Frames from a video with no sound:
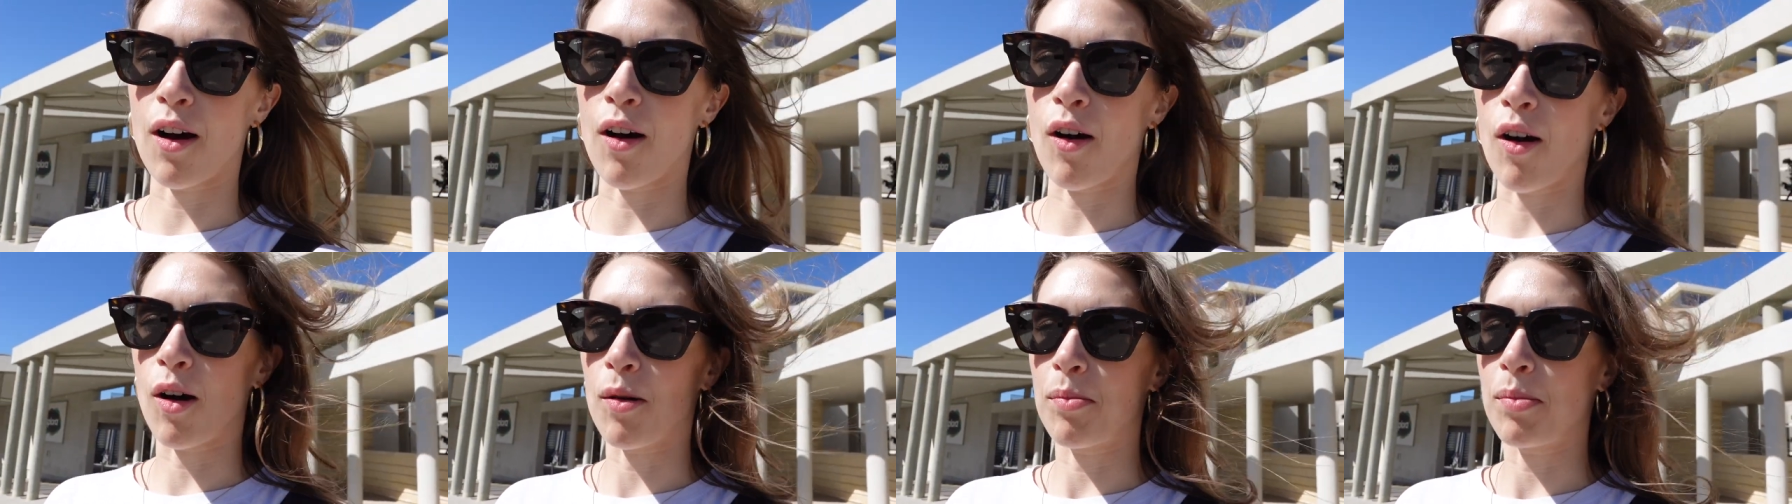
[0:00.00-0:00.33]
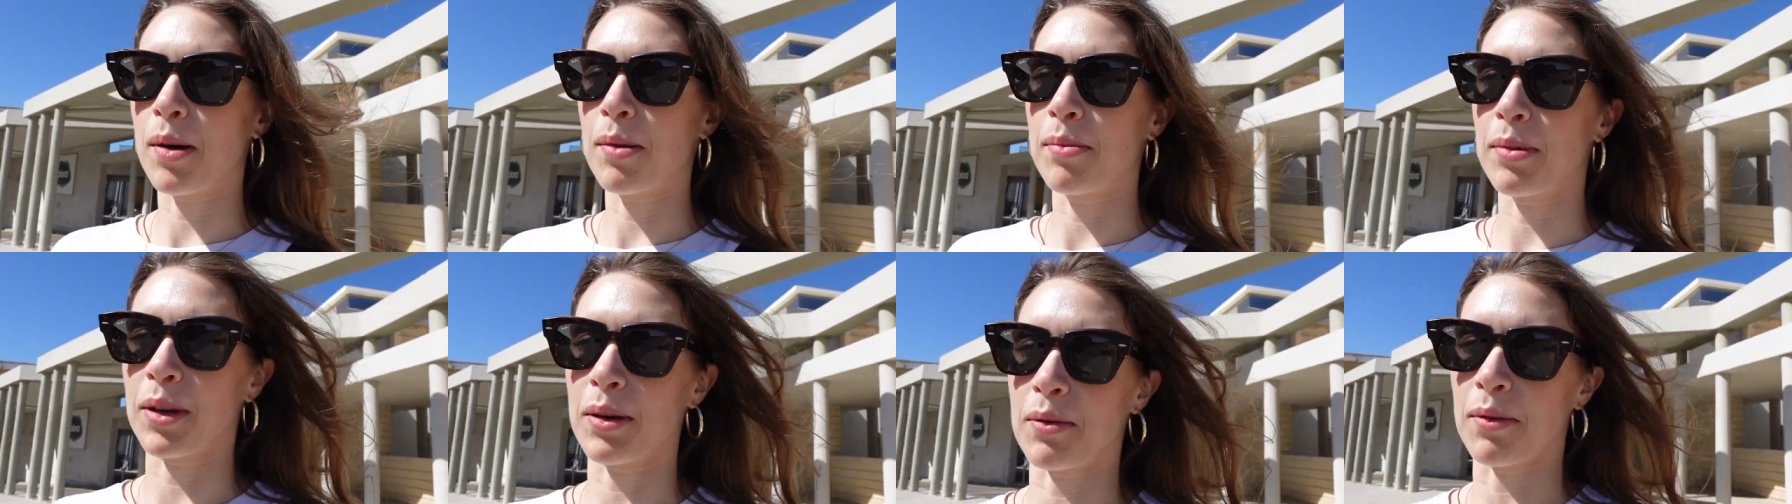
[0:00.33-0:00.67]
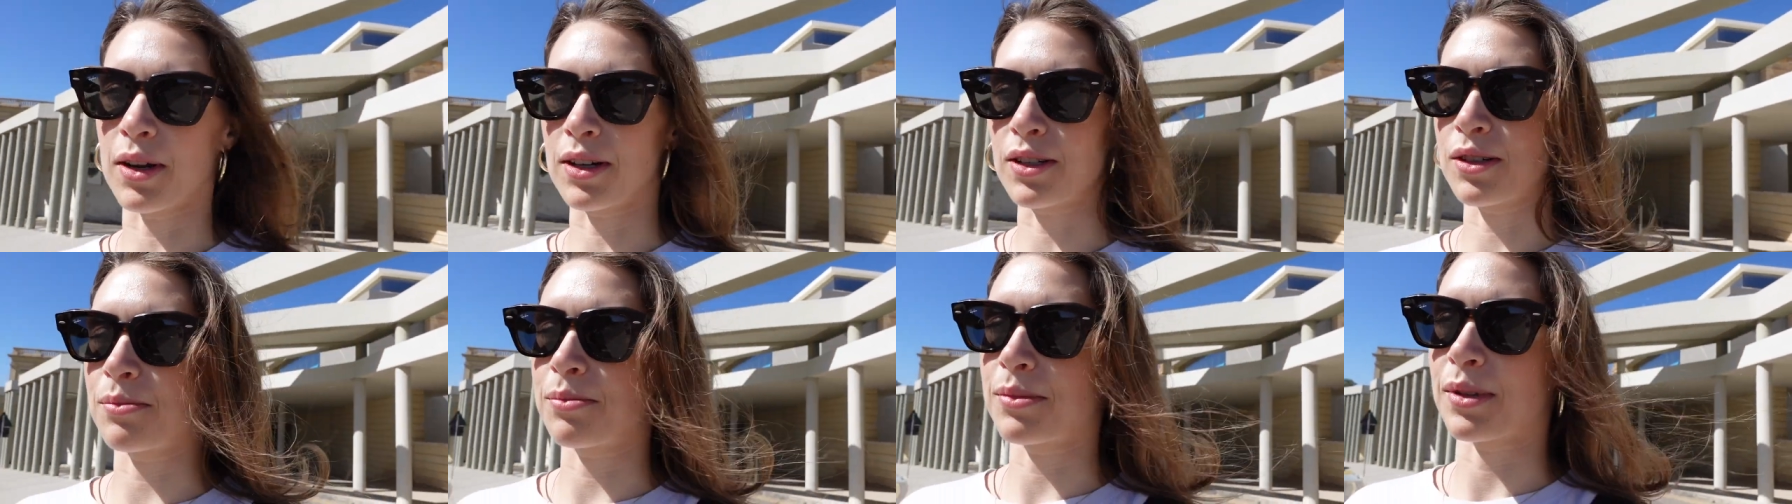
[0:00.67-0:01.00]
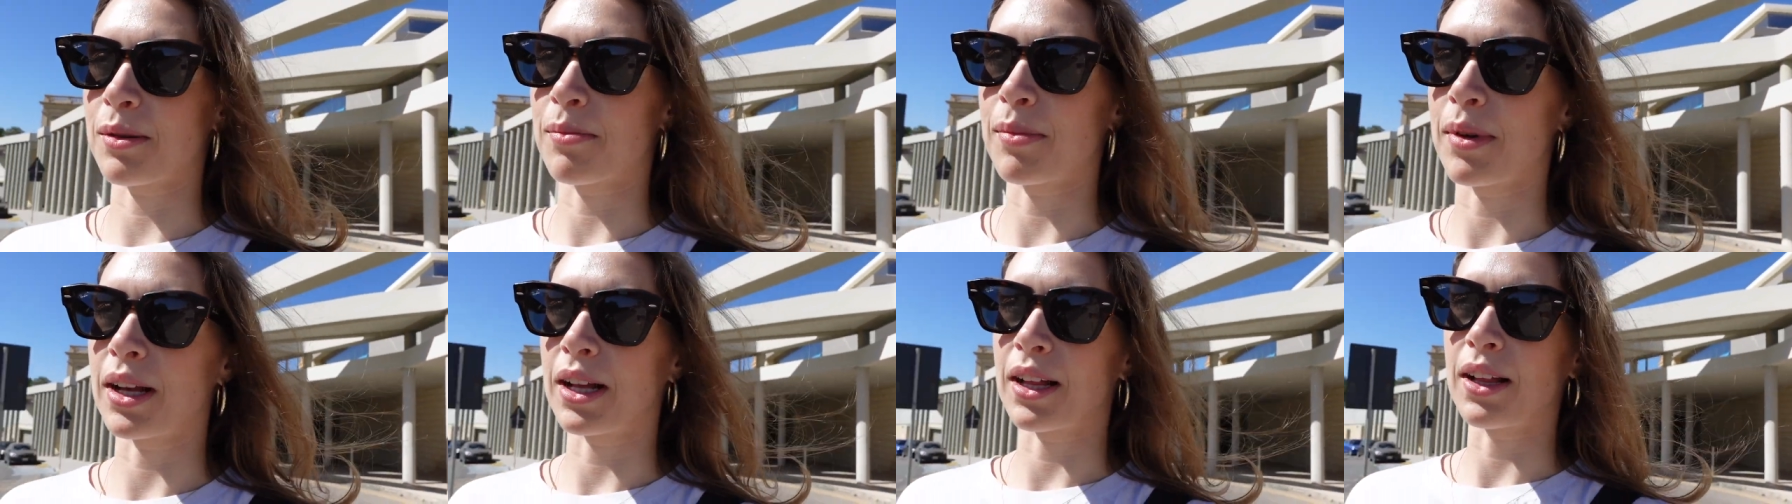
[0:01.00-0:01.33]
all public washrooms
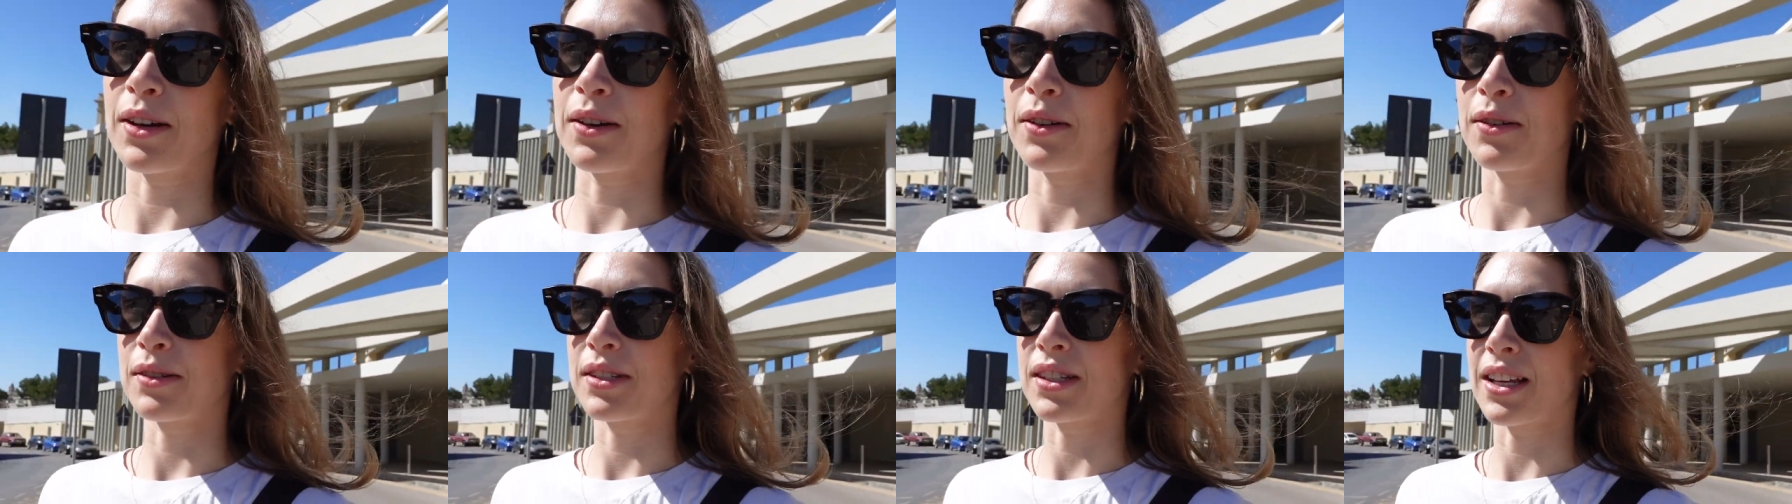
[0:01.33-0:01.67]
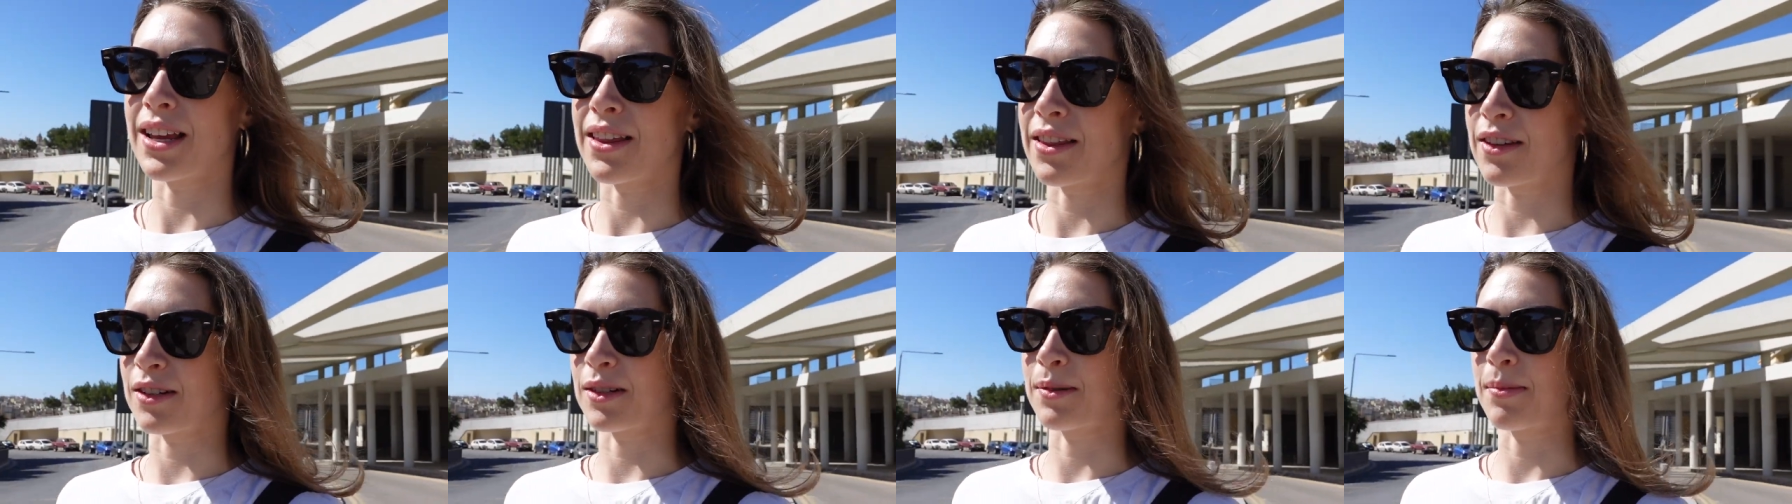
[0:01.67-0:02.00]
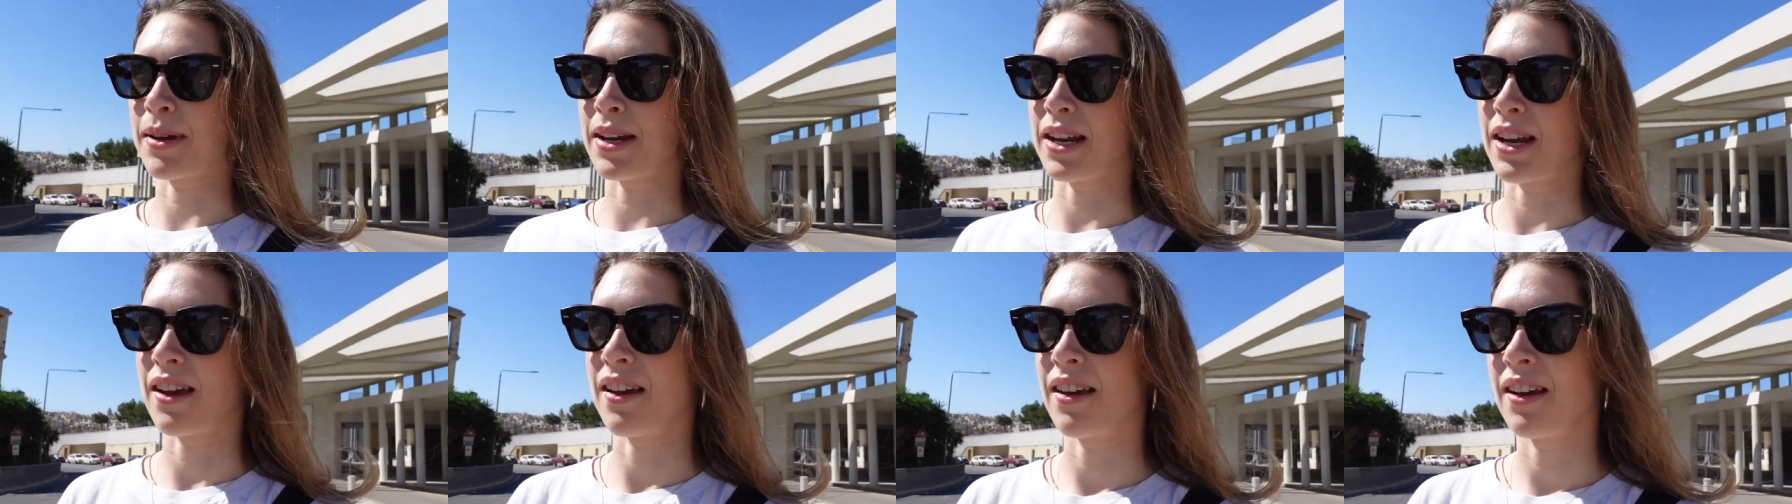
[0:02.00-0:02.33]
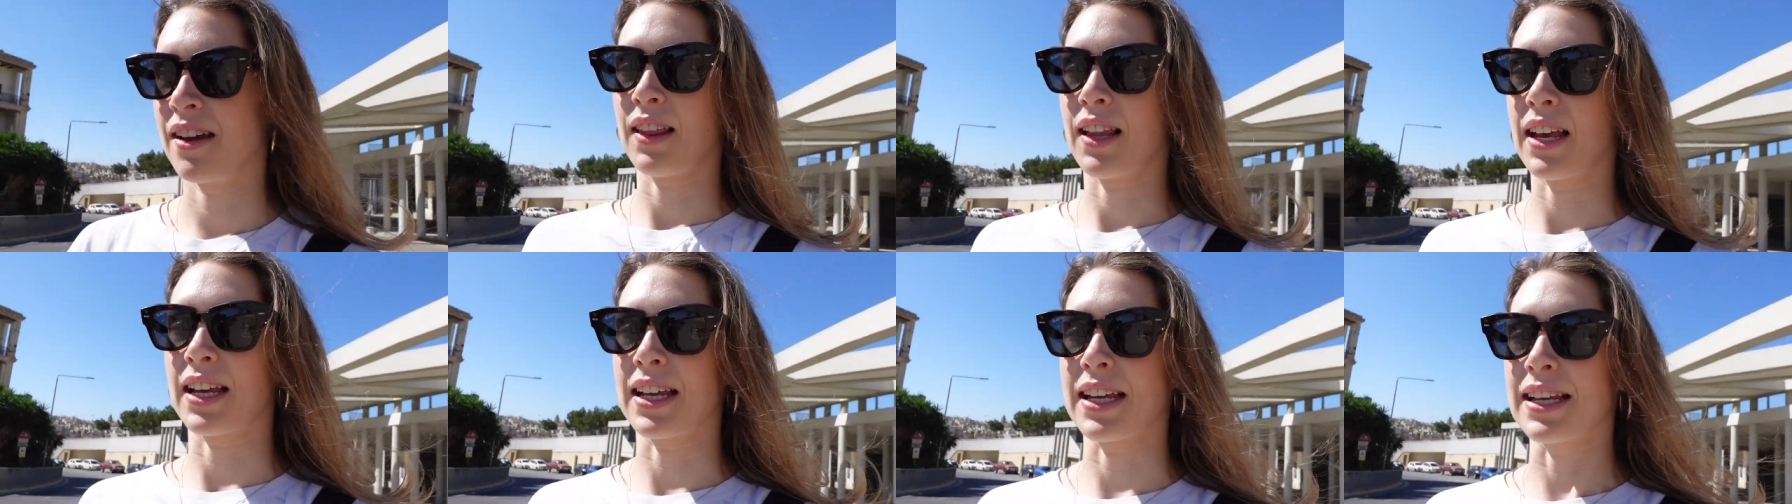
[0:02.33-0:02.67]
have been closed and there's been
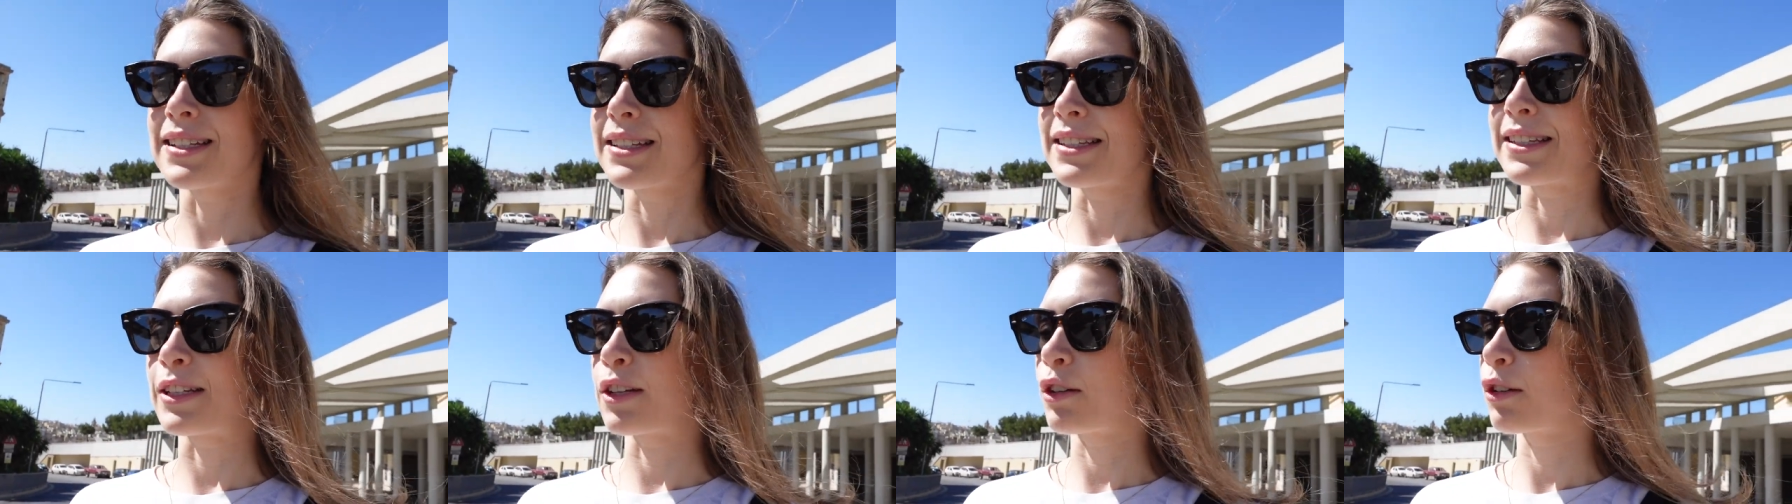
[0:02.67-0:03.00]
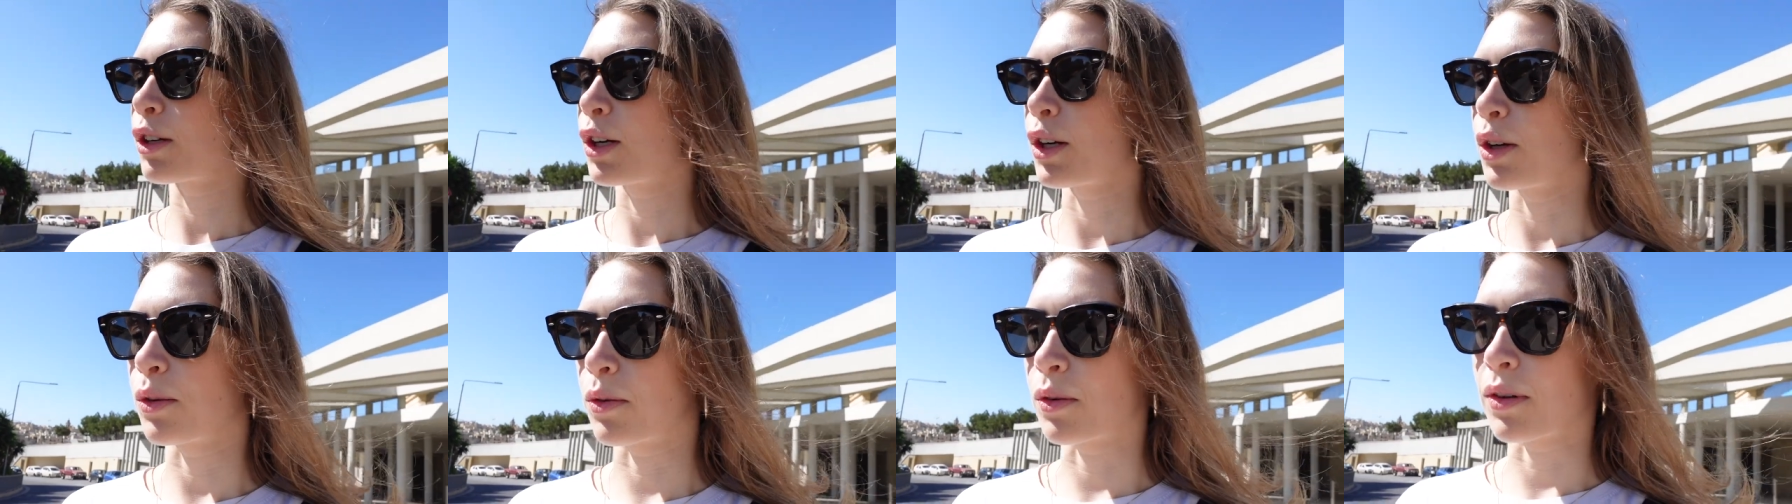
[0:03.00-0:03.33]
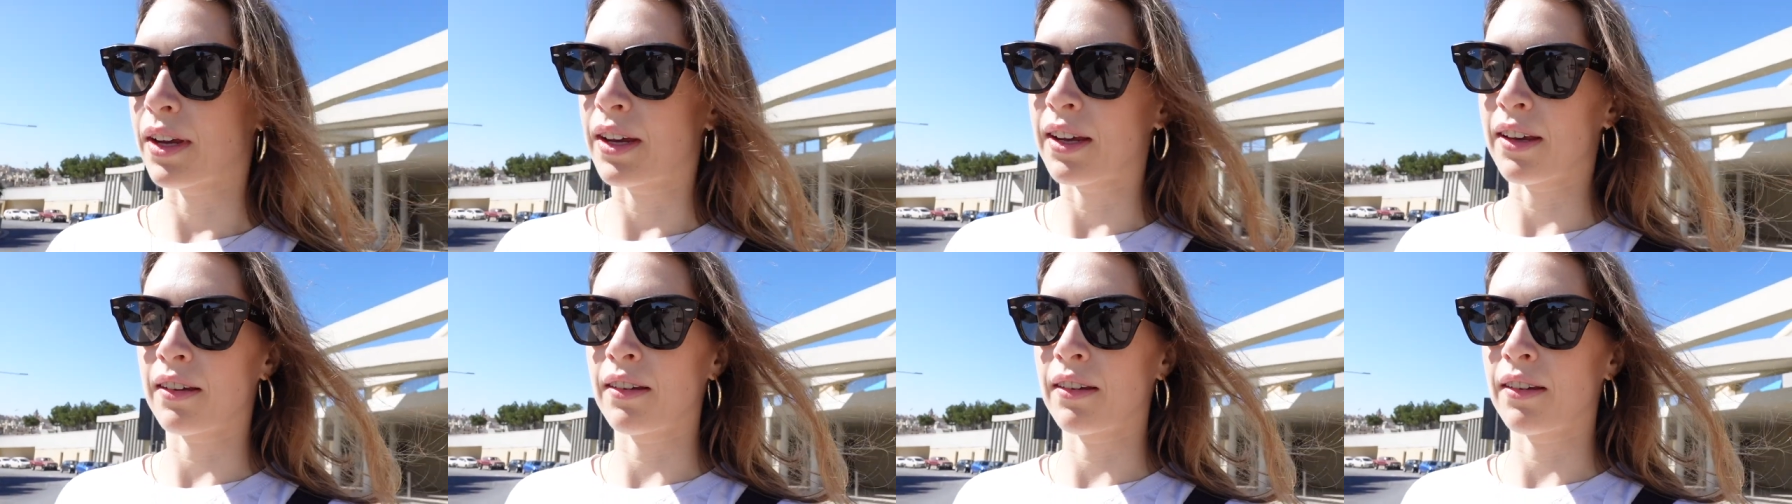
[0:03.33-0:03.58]
like zero